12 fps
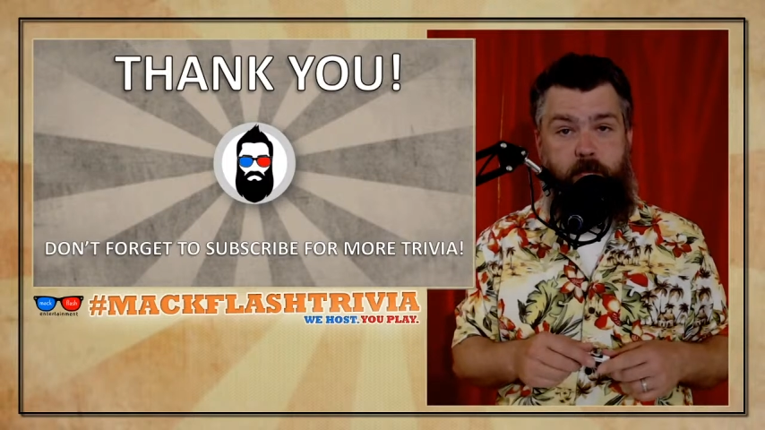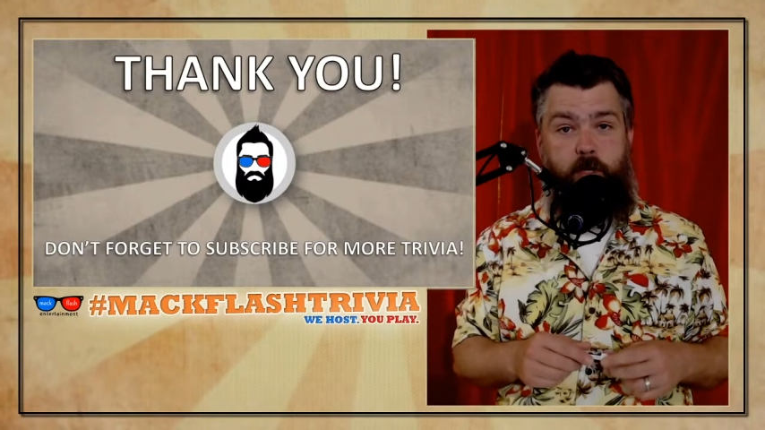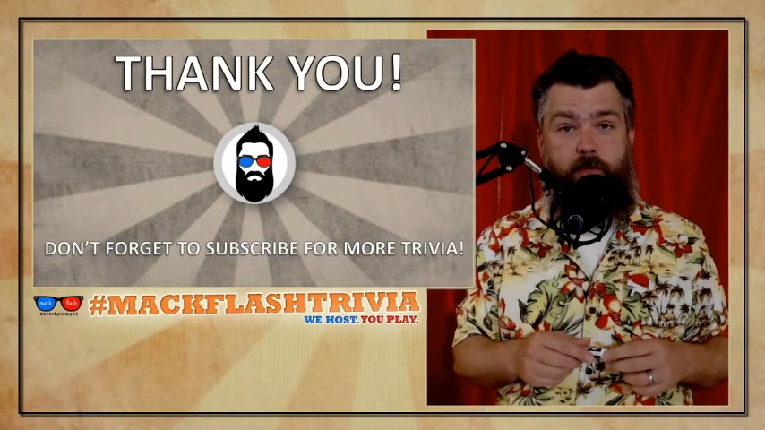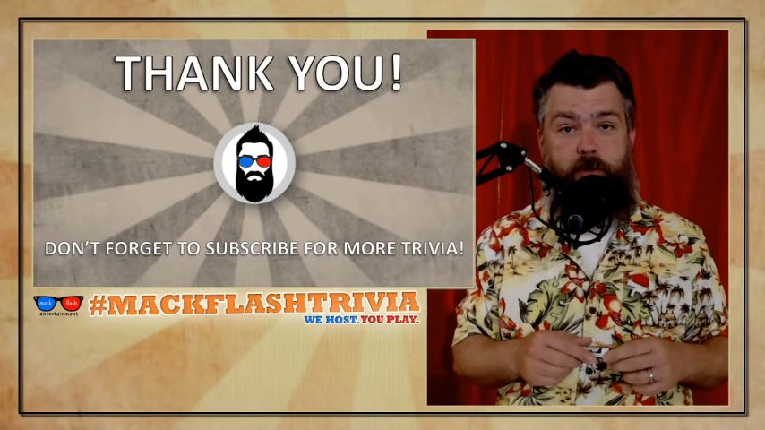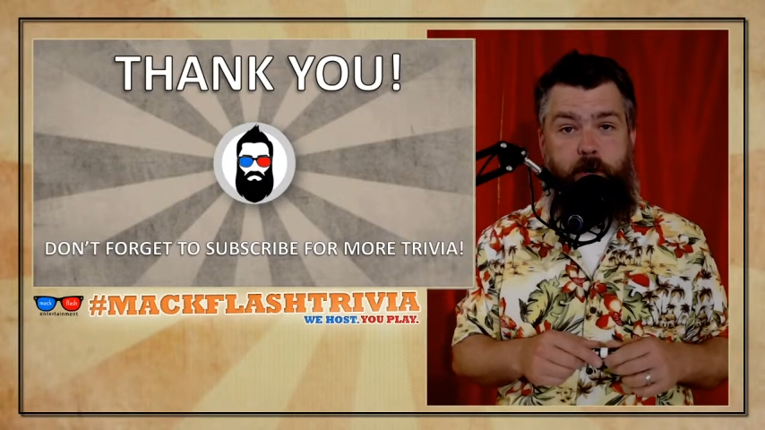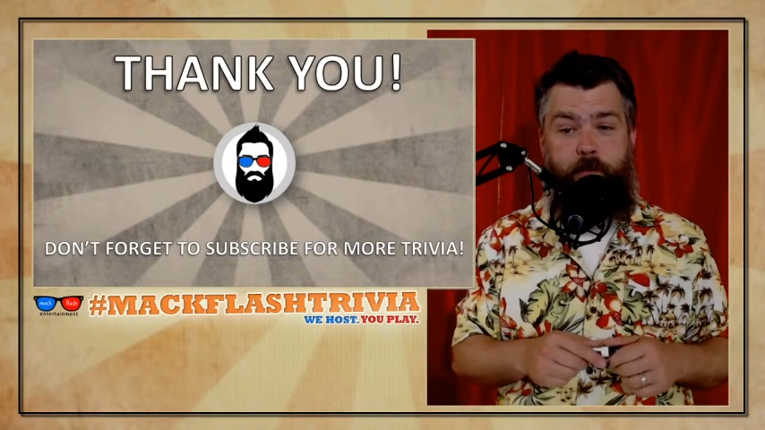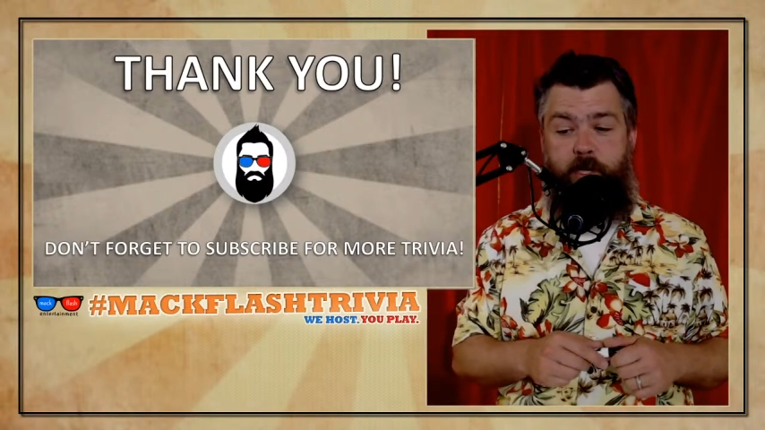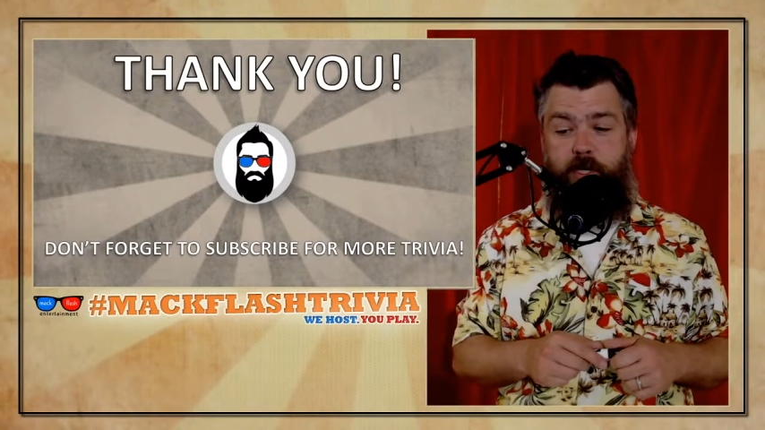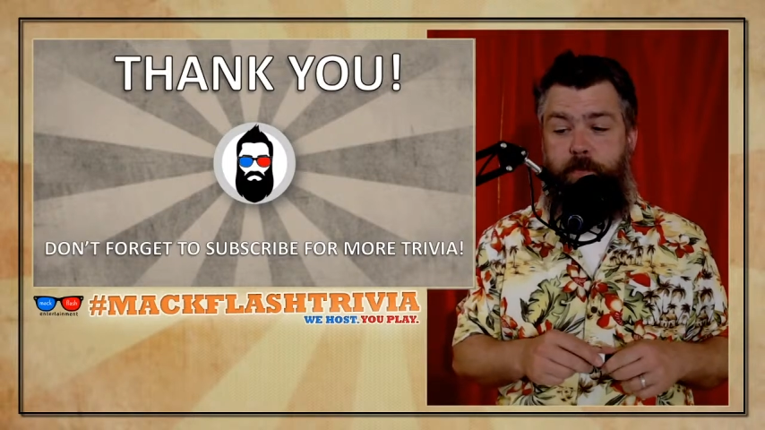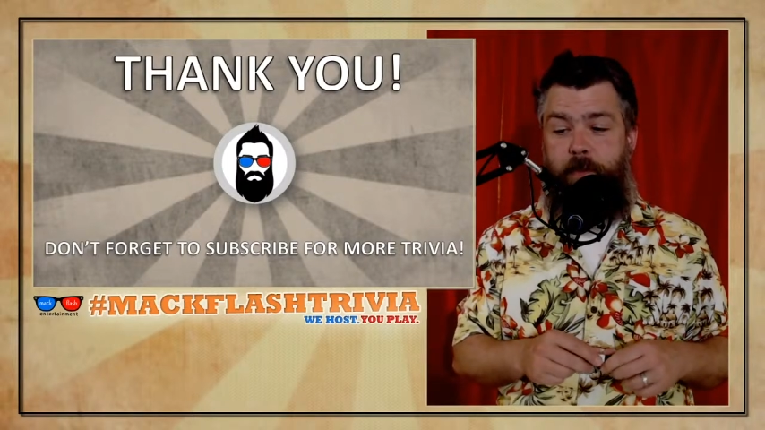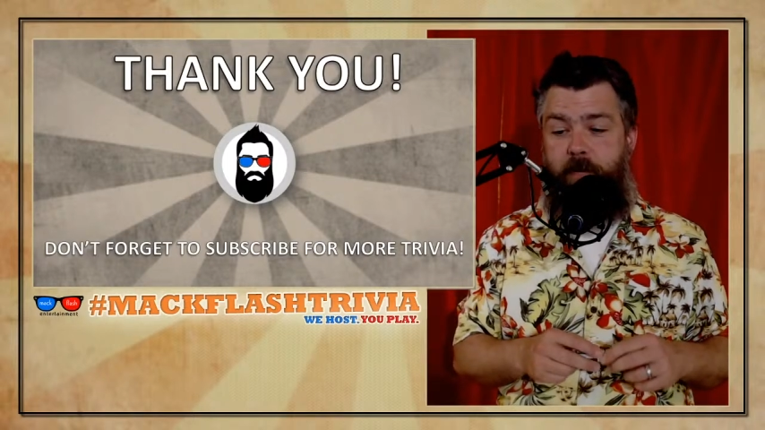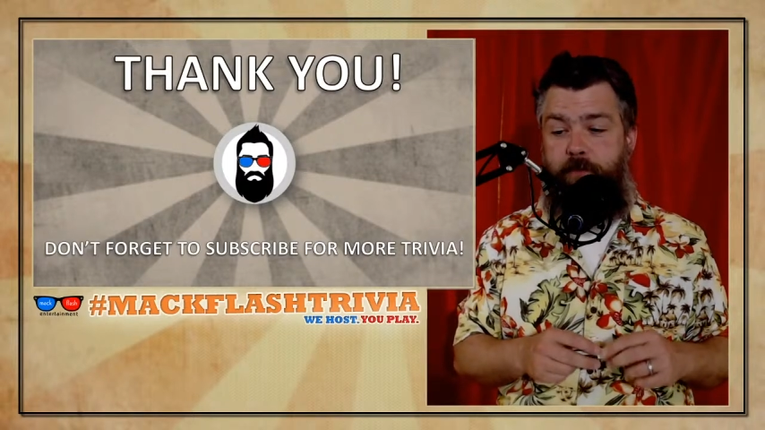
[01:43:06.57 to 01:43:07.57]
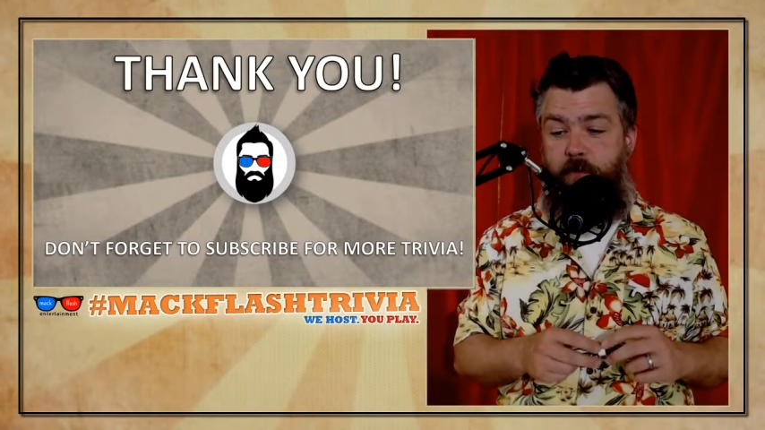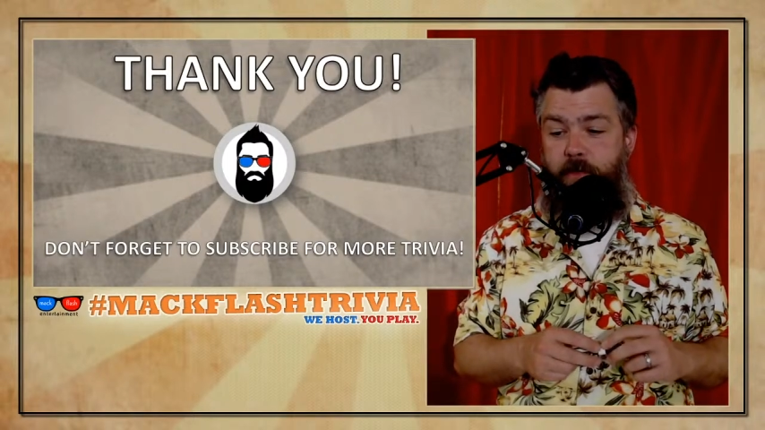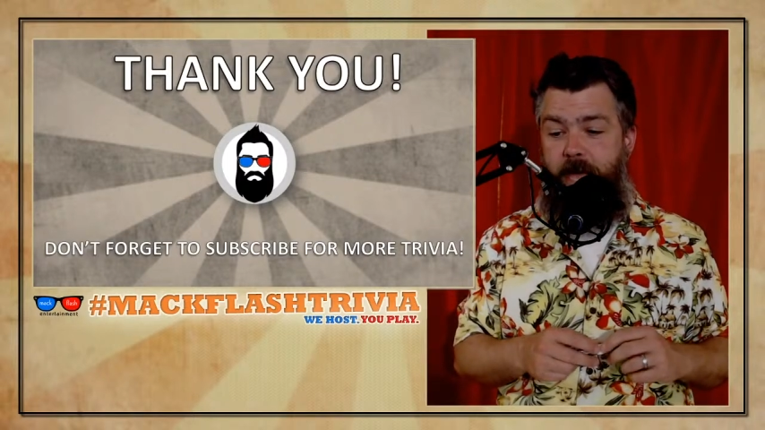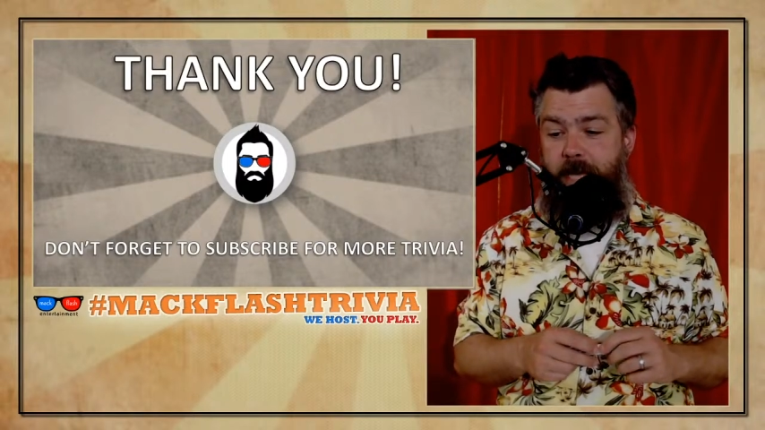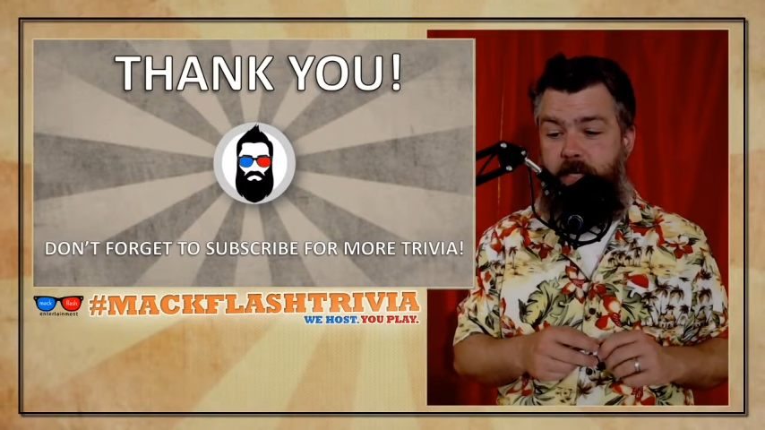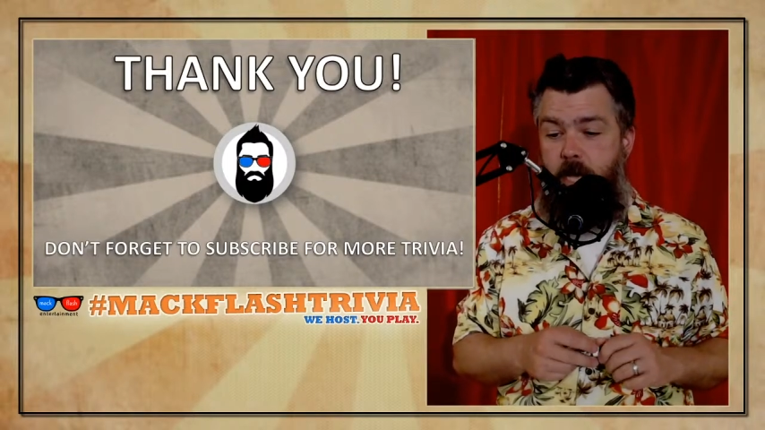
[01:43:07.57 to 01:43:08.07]
Thank you very much, Mike, for
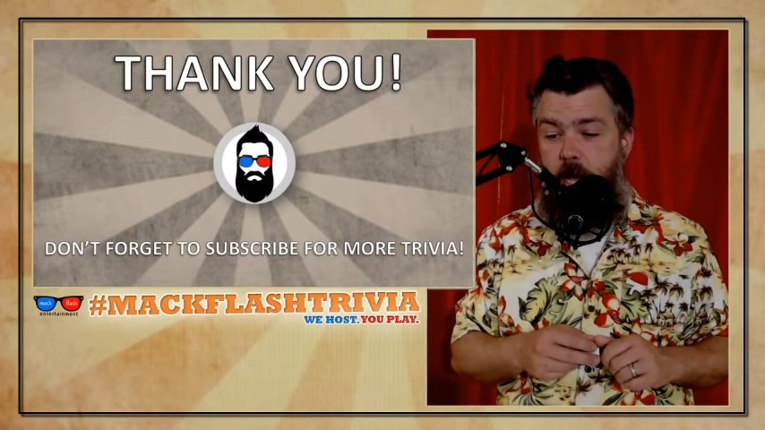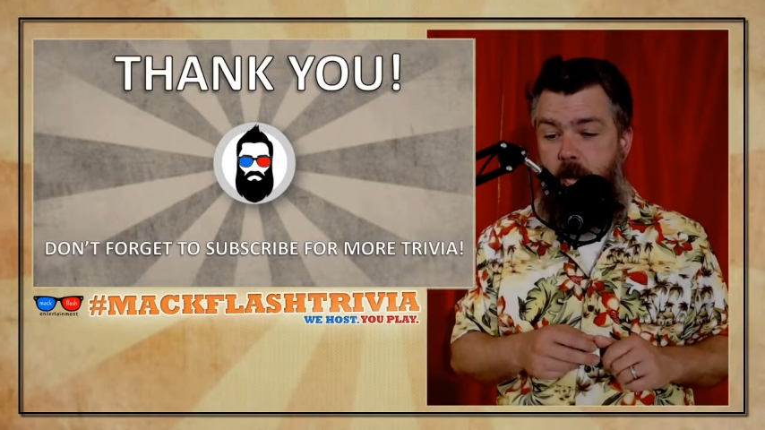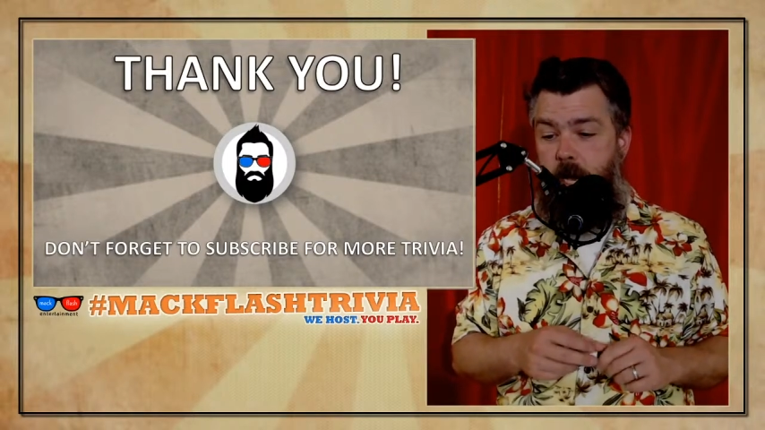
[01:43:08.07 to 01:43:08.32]
that.